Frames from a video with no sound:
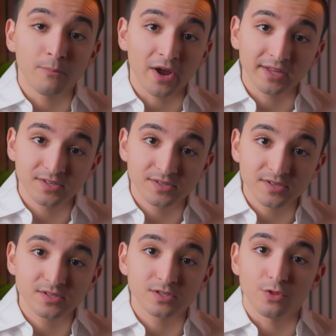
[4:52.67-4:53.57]

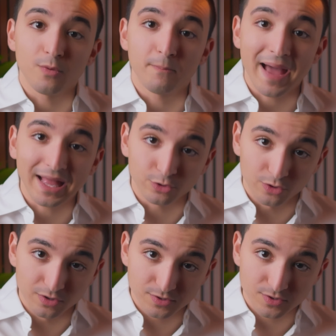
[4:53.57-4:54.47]
practices the
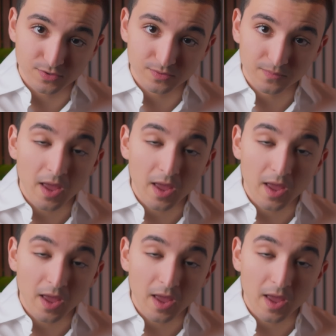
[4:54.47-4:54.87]
patterns.